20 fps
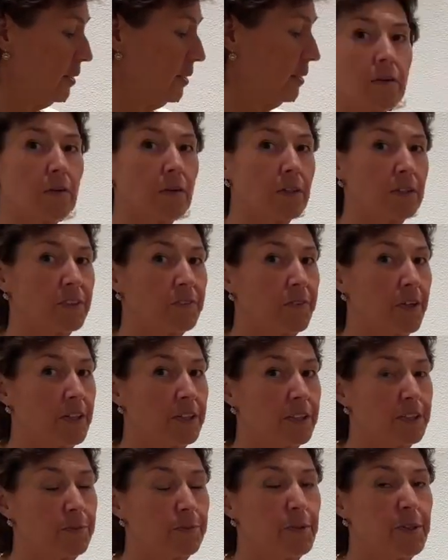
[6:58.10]
Well, as
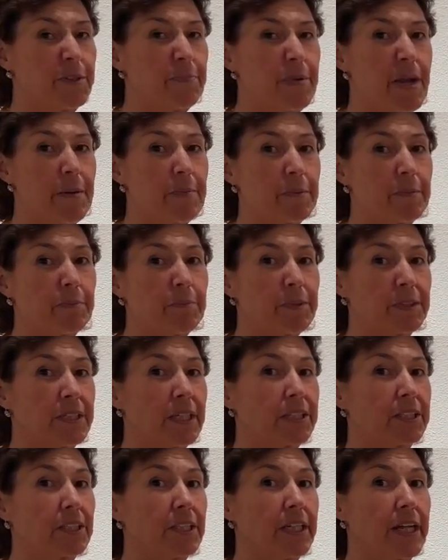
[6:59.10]
far as the Marine Mammal
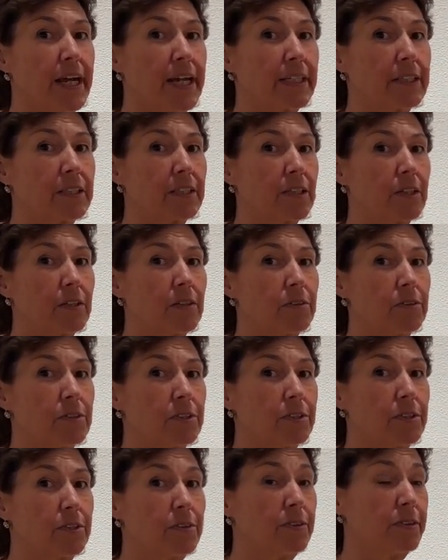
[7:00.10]
Protection Act
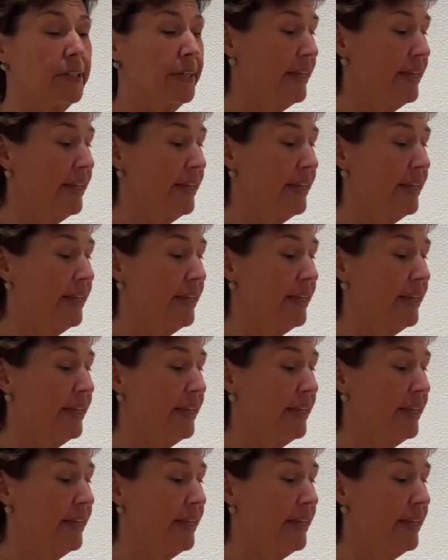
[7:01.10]
goes, they